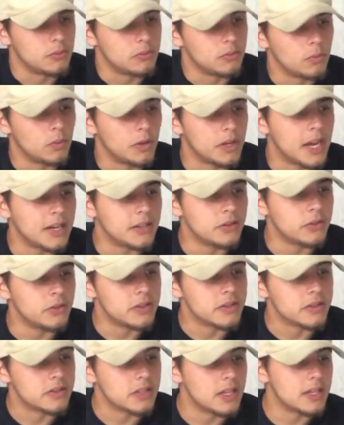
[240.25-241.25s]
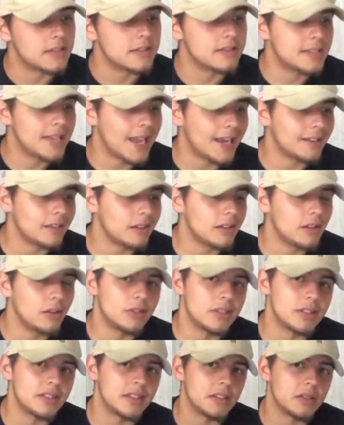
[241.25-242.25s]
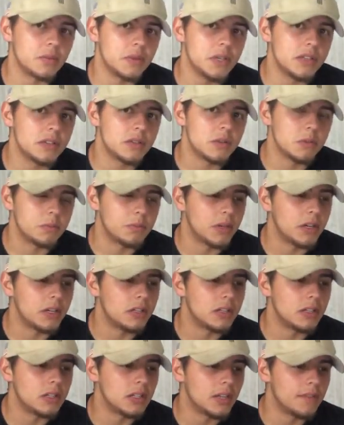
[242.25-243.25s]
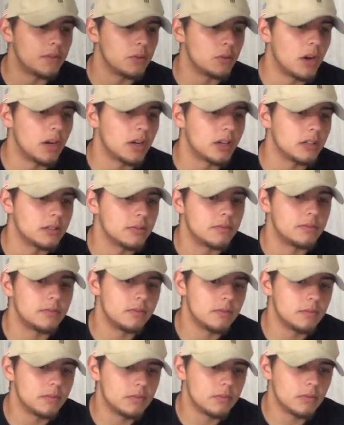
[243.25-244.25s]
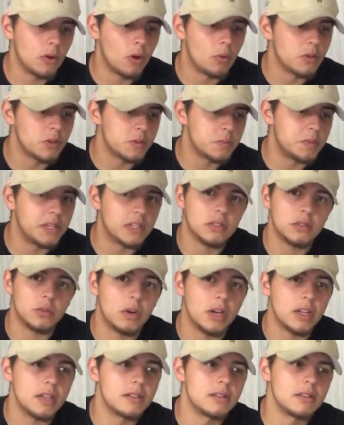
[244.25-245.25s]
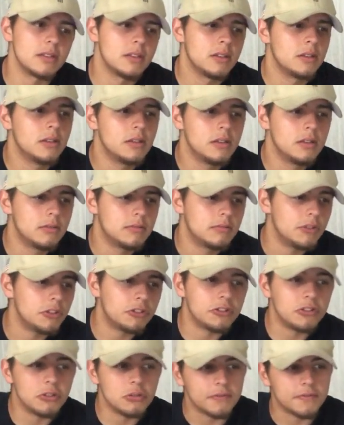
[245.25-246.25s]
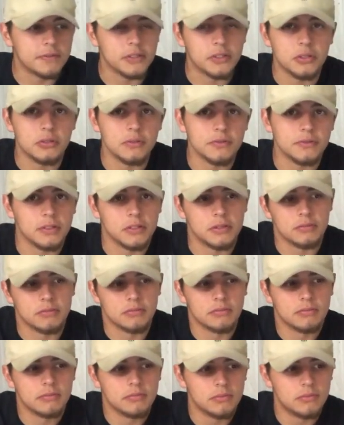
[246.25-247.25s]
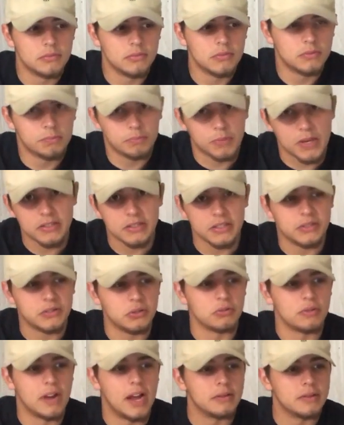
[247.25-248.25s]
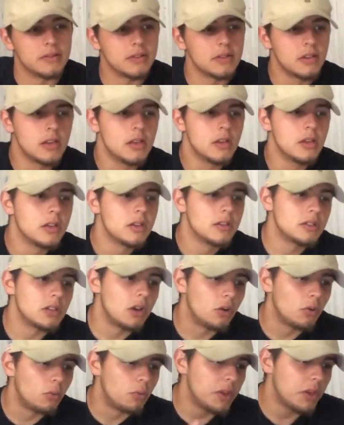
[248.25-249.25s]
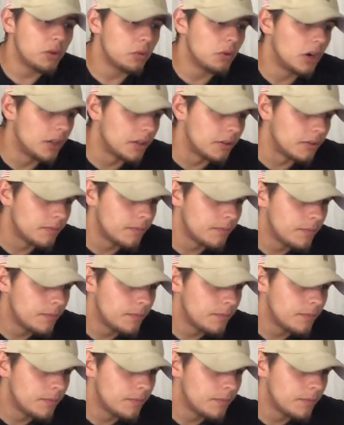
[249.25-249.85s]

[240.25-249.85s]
When I do this, it's technically only 6 weeks, but if you want to almost peak twice, you can do it for basically two rounds. So week one.